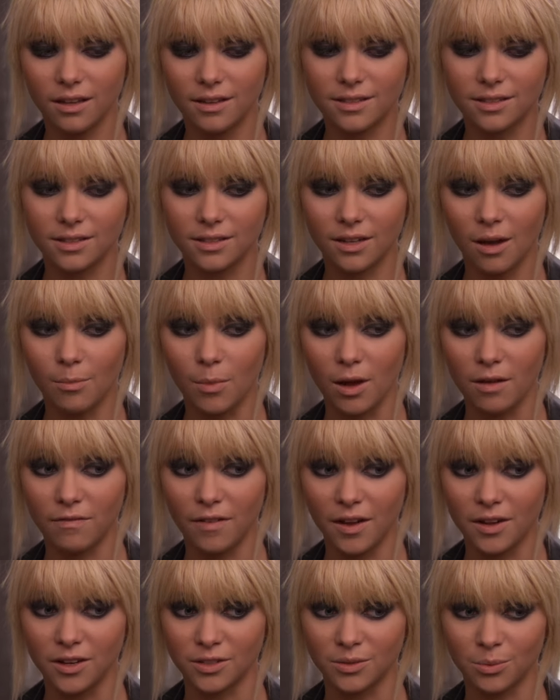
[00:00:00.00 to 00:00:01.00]
It's not my
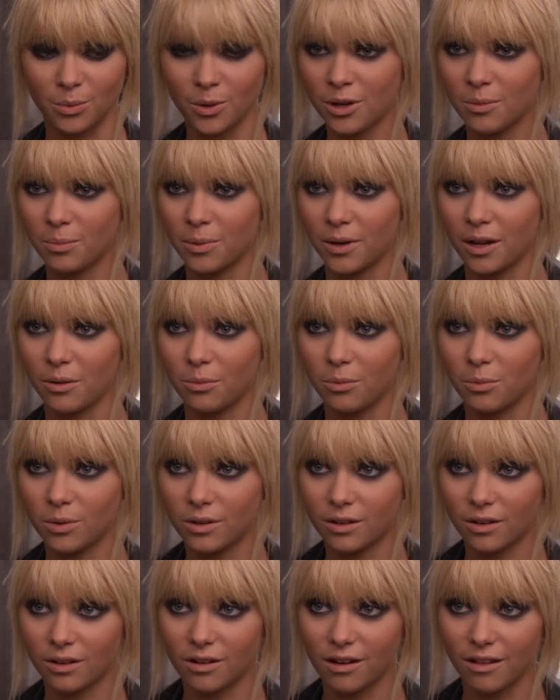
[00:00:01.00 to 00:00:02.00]
finest work, but I
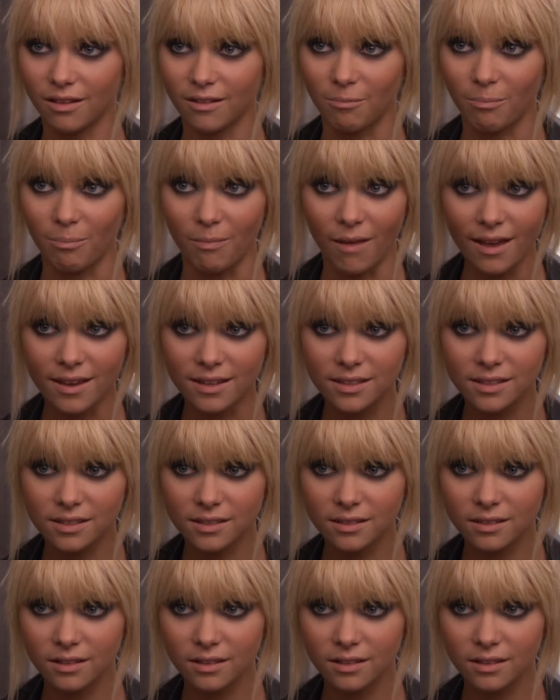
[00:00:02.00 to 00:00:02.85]
wouldn't call it a mess.